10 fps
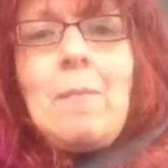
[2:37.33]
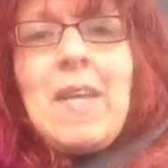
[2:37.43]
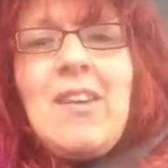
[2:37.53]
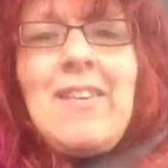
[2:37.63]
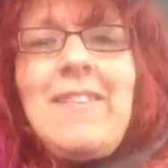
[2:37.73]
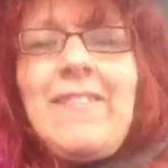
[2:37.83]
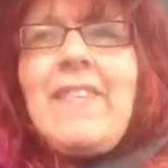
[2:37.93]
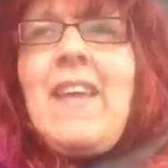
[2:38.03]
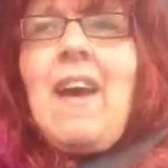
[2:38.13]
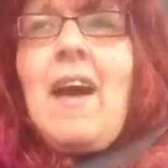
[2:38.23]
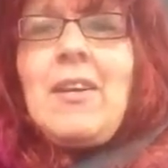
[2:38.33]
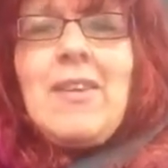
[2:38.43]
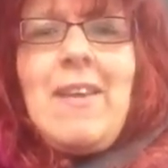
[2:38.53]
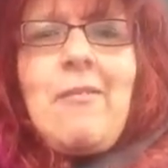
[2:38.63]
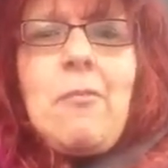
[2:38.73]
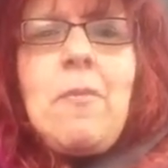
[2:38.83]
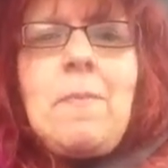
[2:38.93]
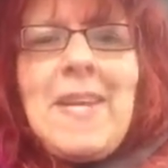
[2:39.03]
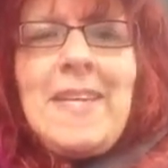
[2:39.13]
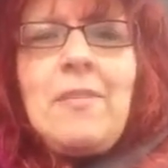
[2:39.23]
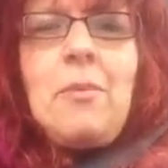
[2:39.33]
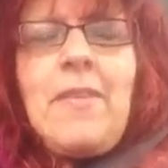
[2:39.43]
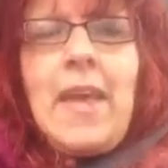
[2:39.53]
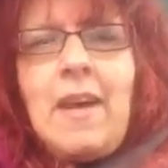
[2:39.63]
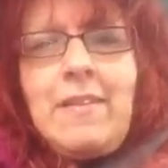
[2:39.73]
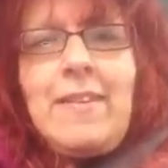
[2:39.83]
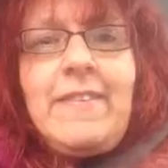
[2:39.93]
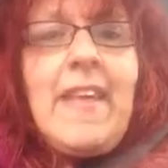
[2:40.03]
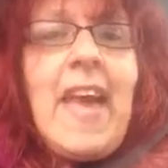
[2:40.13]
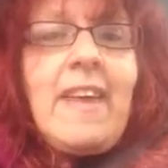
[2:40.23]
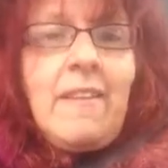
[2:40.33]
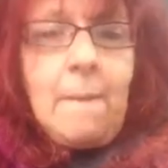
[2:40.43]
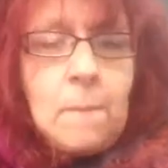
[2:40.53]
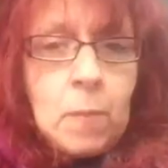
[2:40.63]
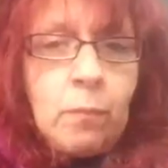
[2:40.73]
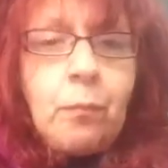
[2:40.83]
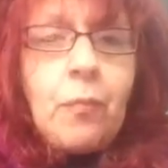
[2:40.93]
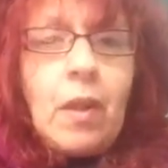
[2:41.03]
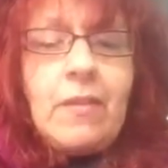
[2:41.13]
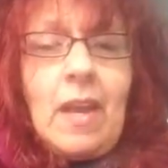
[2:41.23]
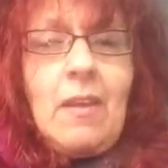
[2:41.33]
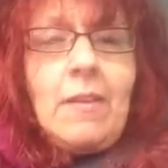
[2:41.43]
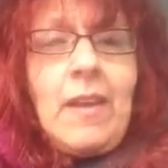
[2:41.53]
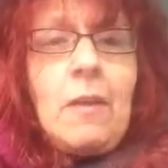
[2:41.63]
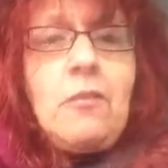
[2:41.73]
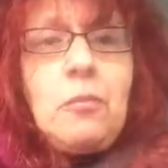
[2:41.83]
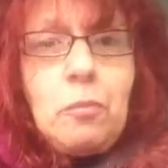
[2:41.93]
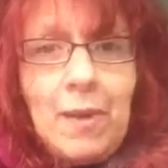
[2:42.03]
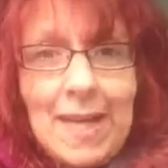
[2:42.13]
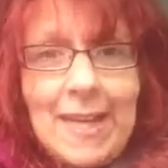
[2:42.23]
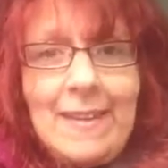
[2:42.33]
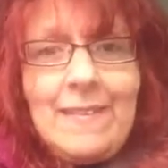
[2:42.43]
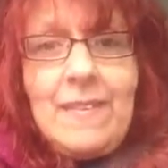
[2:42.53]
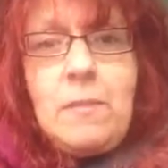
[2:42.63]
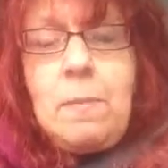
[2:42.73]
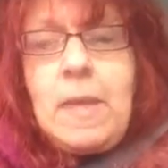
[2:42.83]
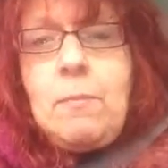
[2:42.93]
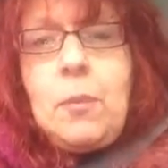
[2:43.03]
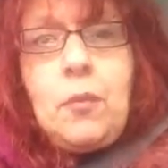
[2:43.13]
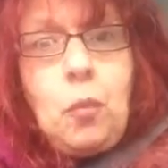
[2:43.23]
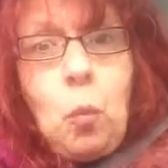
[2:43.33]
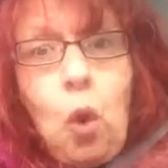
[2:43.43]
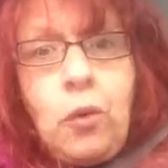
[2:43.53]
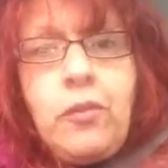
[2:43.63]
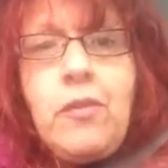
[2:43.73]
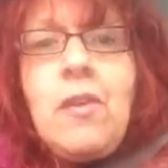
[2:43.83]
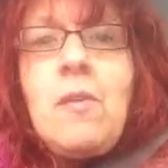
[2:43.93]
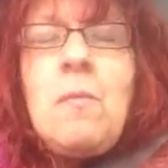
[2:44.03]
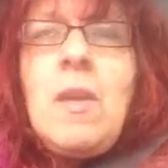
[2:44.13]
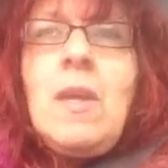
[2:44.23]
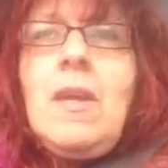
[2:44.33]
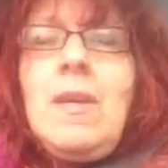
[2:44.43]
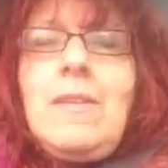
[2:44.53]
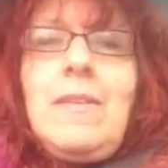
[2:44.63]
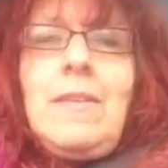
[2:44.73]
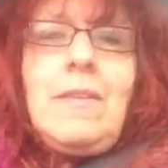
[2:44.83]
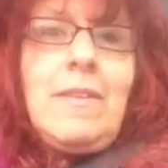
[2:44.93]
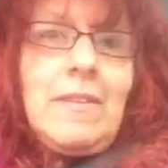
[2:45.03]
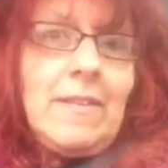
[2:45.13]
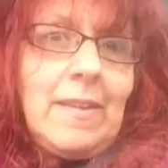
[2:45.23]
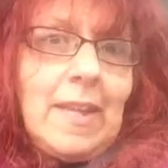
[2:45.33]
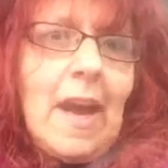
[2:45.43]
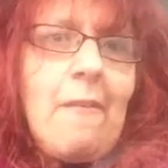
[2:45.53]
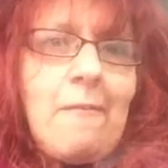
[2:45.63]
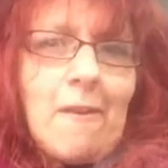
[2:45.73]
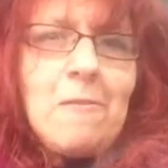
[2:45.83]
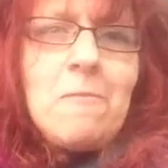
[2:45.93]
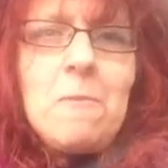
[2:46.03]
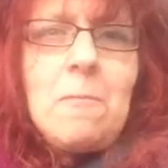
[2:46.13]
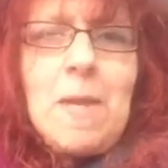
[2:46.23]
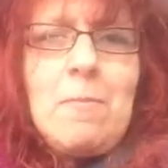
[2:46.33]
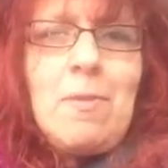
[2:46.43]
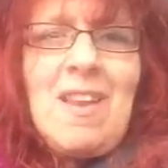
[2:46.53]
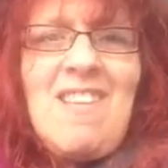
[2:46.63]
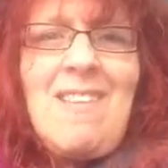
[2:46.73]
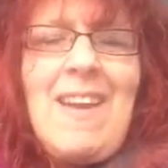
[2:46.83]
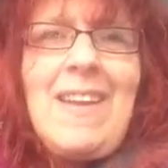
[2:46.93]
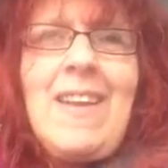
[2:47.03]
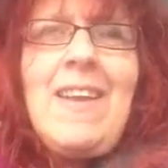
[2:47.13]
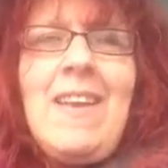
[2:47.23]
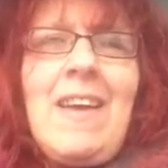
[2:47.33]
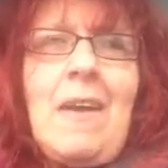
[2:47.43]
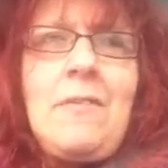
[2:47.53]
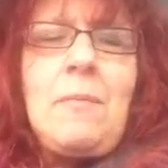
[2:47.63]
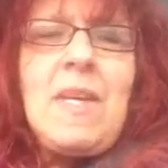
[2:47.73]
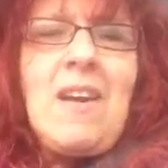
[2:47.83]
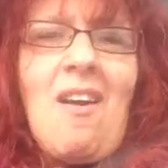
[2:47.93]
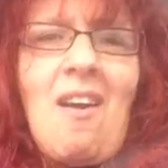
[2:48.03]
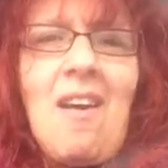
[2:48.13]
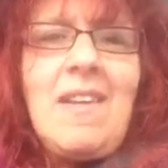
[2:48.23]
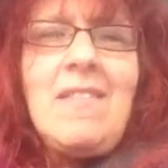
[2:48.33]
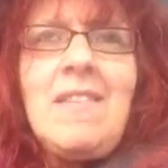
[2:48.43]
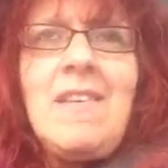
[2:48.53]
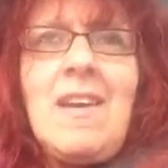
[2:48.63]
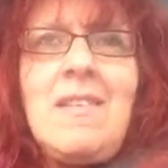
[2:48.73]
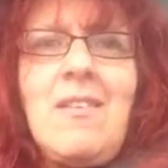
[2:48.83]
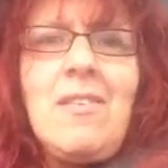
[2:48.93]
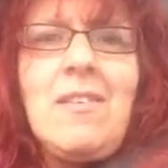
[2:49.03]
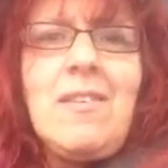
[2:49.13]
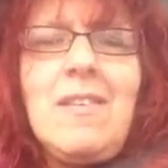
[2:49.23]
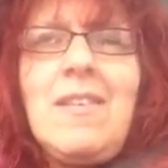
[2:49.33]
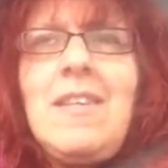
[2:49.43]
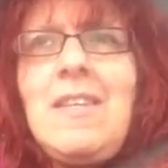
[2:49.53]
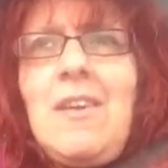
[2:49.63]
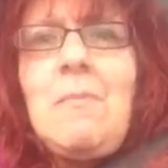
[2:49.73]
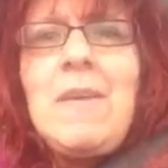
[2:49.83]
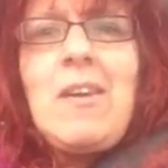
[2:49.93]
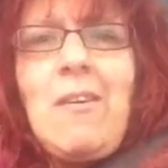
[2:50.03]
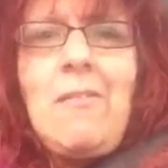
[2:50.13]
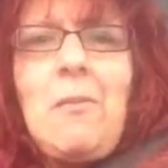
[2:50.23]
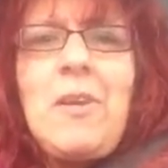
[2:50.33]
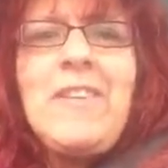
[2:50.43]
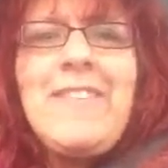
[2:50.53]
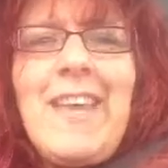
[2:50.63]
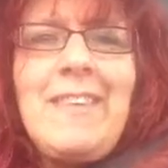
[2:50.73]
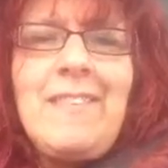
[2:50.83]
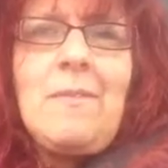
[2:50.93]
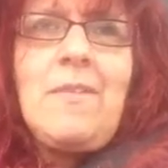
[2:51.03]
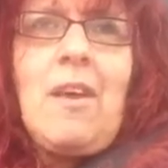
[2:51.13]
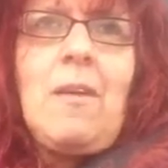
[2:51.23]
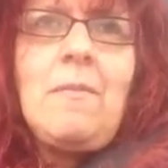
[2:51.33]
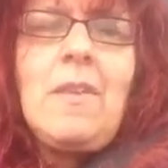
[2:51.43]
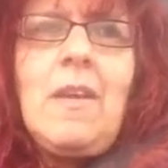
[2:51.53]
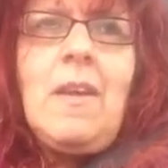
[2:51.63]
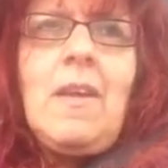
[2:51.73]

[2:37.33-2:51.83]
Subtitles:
because I could never repeat what they actually said. So I learned how to really listen to people, to watch them, to see how vulnerable people are and how to be kind and not, you know, and be careful what you say sometimes.